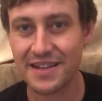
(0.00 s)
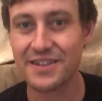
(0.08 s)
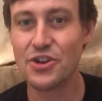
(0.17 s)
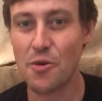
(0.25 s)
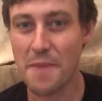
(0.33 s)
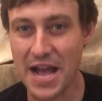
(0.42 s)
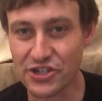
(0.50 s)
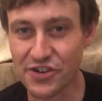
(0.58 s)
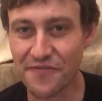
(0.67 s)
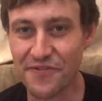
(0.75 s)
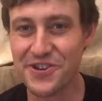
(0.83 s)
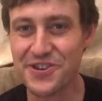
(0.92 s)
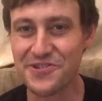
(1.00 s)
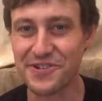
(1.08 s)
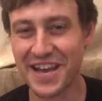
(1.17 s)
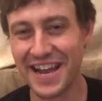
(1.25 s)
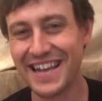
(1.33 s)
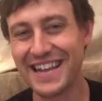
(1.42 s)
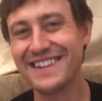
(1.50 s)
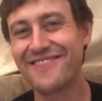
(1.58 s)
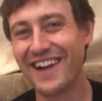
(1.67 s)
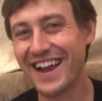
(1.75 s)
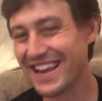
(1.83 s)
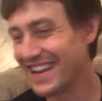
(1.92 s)
No magic for you, get it,
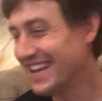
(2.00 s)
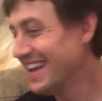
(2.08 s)
right?